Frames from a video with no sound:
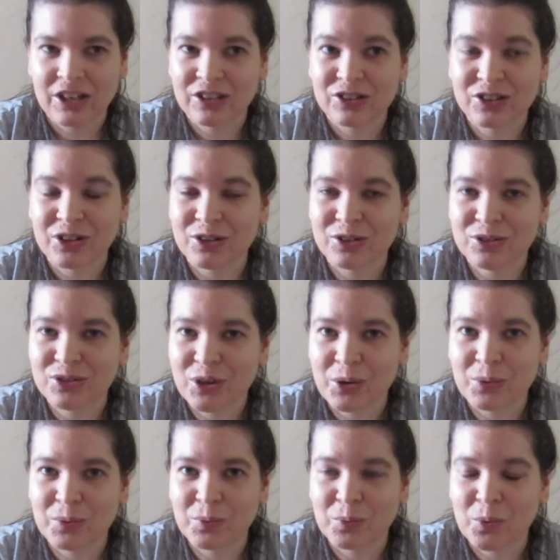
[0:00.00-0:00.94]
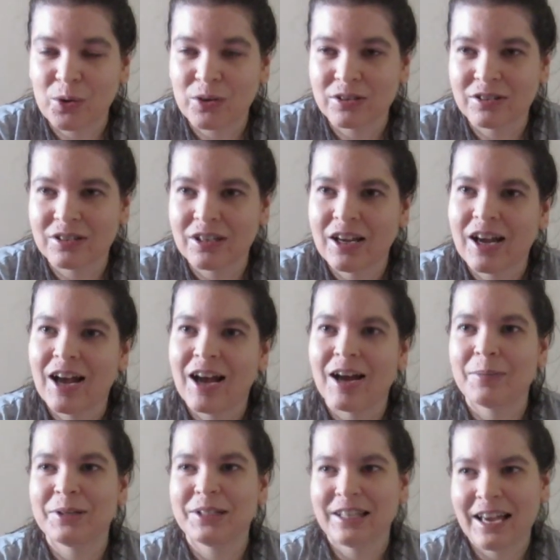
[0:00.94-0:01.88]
So you don't want, I mean,